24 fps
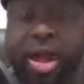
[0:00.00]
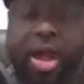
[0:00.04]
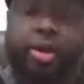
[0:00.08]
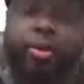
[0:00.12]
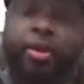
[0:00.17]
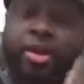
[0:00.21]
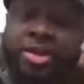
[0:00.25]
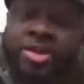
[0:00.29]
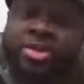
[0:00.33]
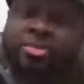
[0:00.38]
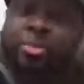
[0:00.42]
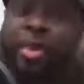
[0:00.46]
Now I
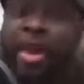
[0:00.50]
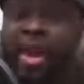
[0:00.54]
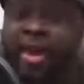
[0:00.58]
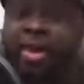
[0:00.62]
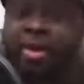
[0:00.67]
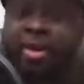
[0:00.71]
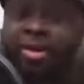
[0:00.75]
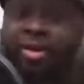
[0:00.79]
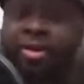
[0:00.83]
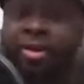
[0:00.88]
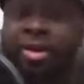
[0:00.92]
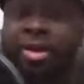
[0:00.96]

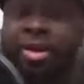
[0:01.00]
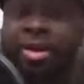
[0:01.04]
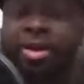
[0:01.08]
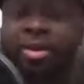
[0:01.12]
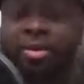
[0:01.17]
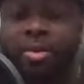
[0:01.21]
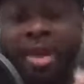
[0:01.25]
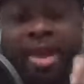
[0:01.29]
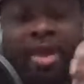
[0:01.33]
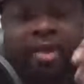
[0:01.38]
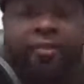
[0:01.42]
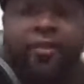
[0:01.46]
respect.
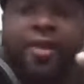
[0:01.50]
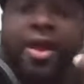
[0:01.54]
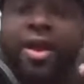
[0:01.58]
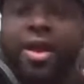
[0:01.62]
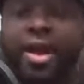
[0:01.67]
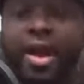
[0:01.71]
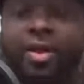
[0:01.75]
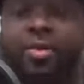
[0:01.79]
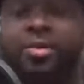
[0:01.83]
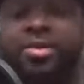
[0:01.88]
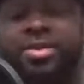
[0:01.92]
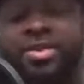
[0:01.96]
Matter of
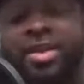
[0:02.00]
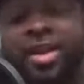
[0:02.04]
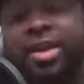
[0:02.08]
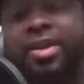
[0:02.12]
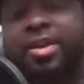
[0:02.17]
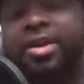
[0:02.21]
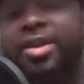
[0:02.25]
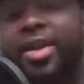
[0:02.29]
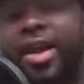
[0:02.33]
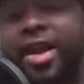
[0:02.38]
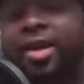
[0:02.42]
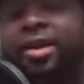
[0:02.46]
fact, I was there
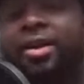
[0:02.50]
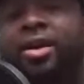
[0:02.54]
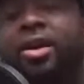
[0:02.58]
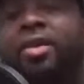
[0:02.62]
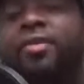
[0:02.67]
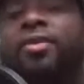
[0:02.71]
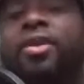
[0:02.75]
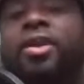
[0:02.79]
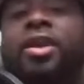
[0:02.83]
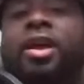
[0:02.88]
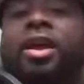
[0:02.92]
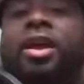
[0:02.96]
the night
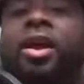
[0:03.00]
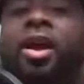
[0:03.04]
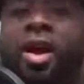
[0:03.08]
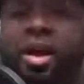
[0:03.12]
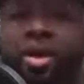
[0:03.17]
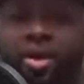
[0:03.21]
of that they